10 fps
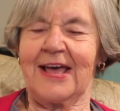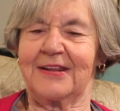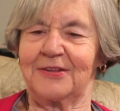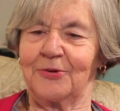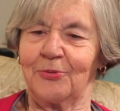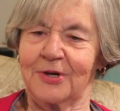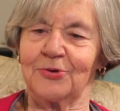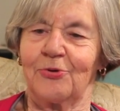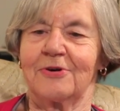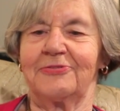And then the
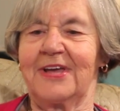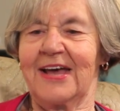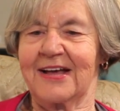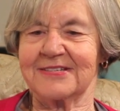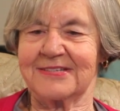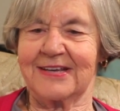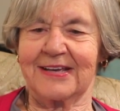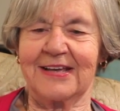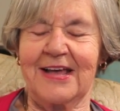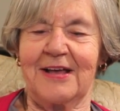one coffee house,
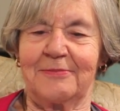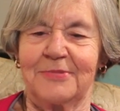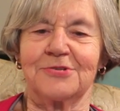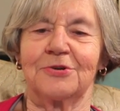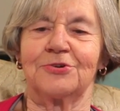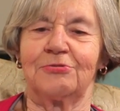uh, Mr.